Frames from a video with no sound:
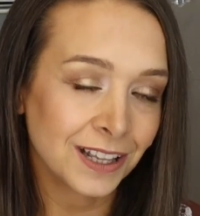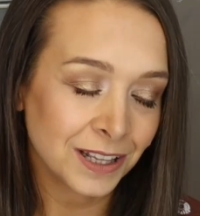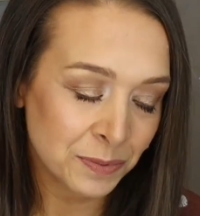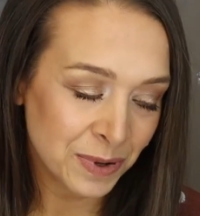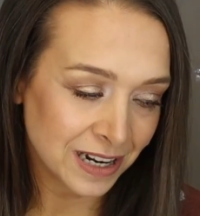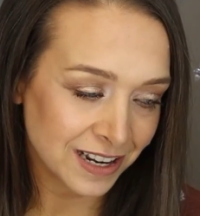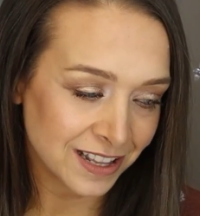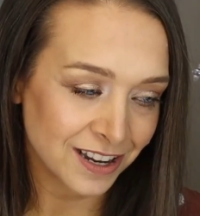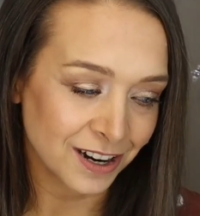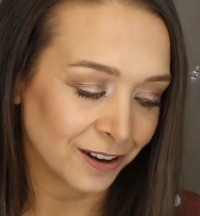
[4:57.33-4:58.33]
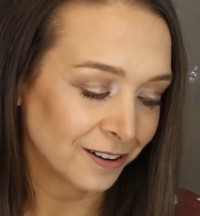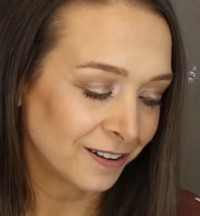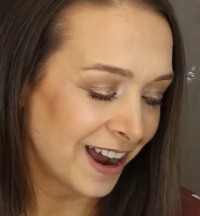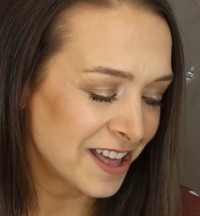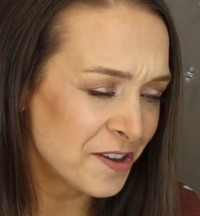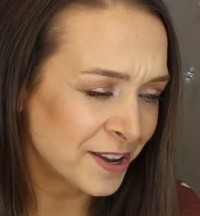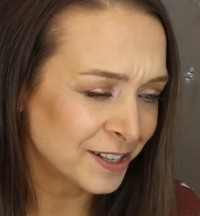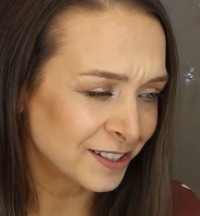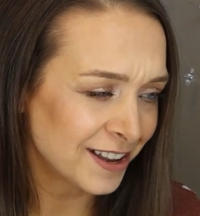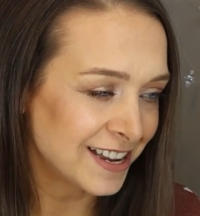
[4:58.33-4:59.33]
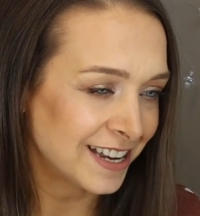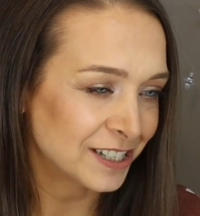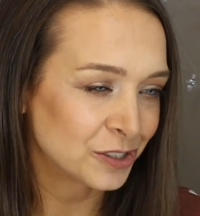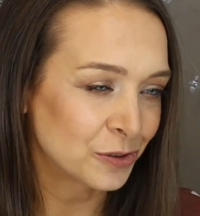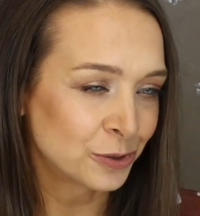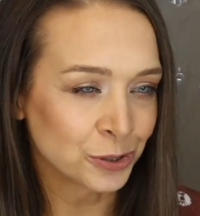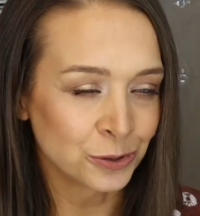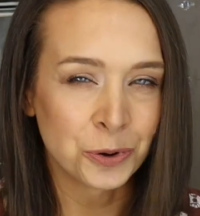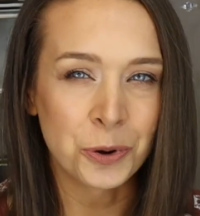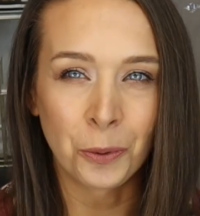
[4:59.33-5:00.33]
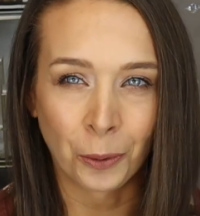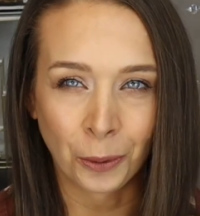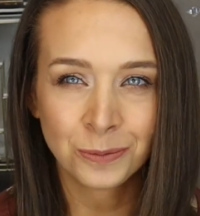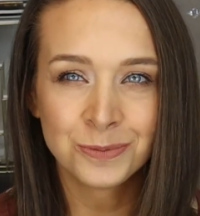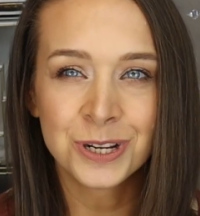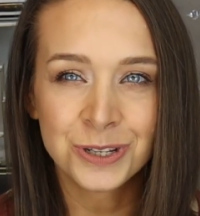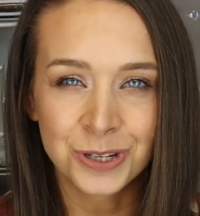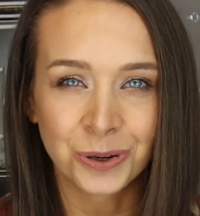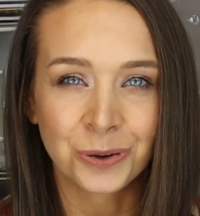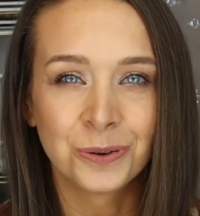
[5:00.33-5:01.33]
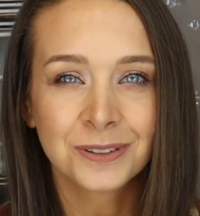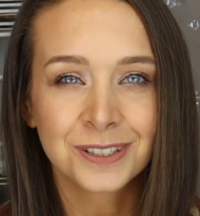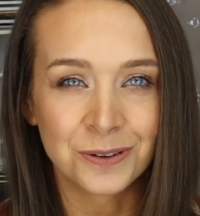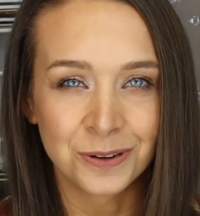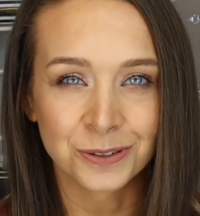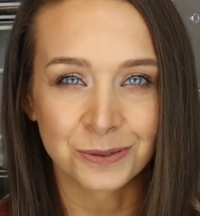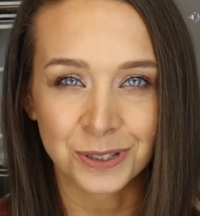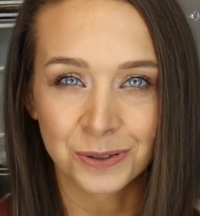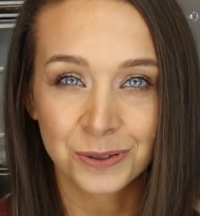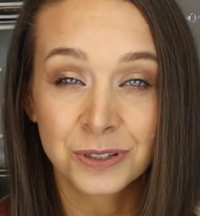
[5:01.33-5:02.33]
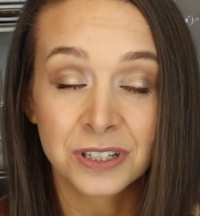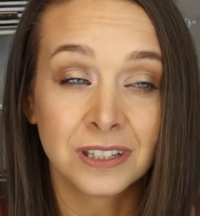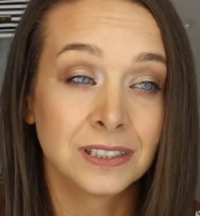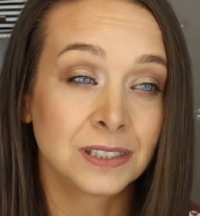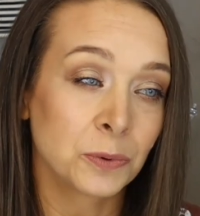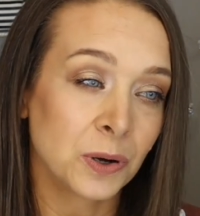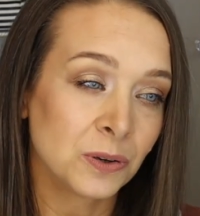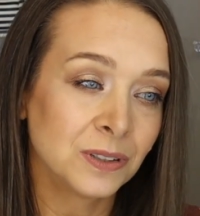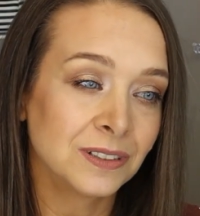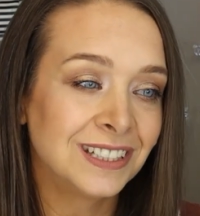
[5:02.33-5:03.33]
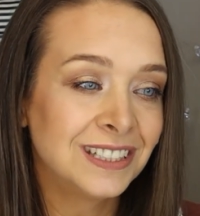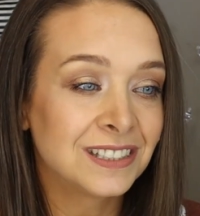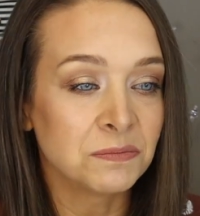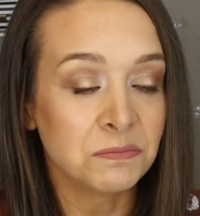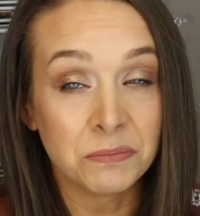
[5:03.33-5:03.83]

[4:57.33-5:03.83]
at the beginning of the year. I think it's like social norm to do New Year's resolutions. Well, it's